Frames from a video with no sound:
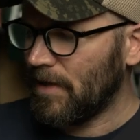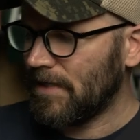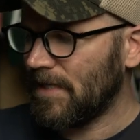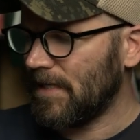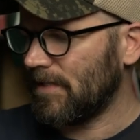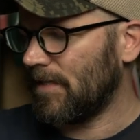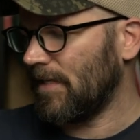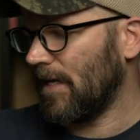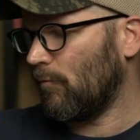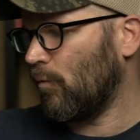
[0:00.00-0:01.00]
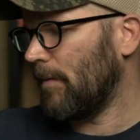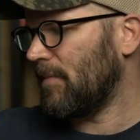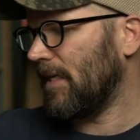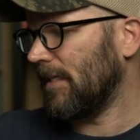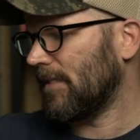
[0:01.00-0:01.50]
Wingdings and then you have
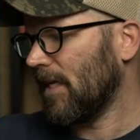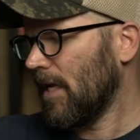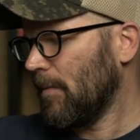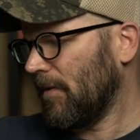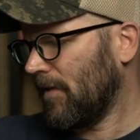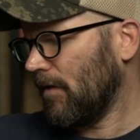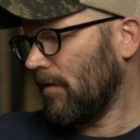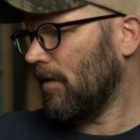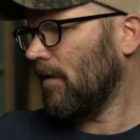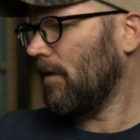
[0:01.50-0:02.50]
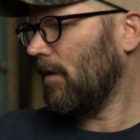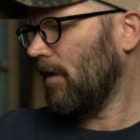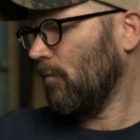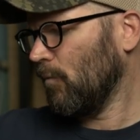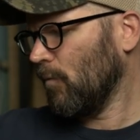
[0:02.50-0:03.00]
Webdings. But then
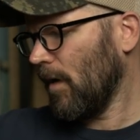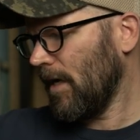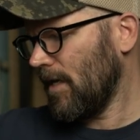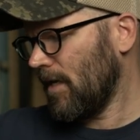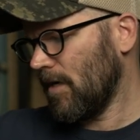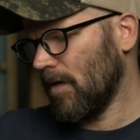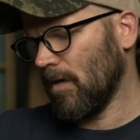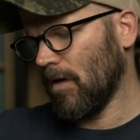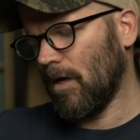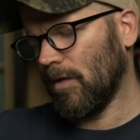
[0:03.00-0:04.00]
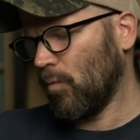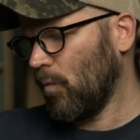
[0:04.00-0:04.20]
right here on